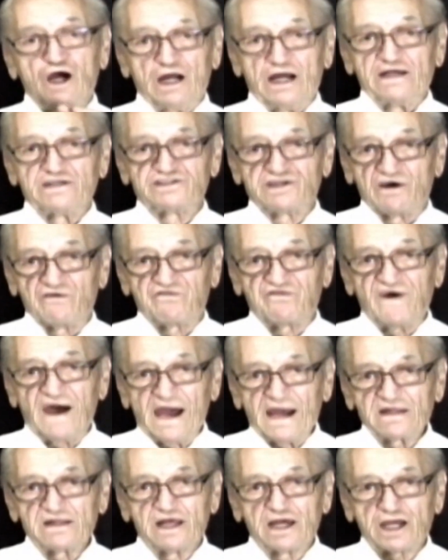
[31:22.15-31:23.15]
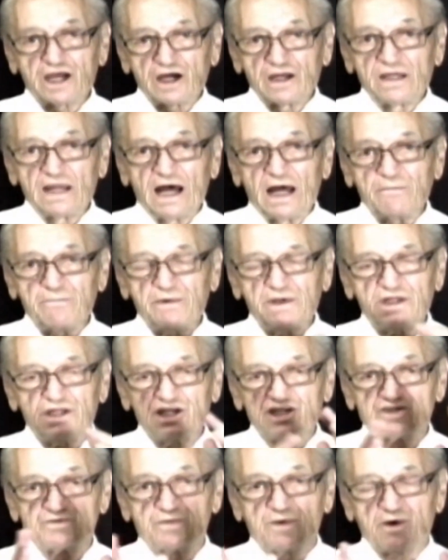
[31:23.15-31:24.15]
It's a fact that cannot be
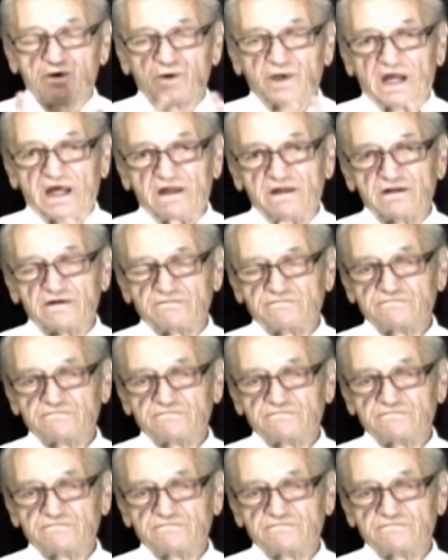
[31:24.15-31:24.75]
disputed.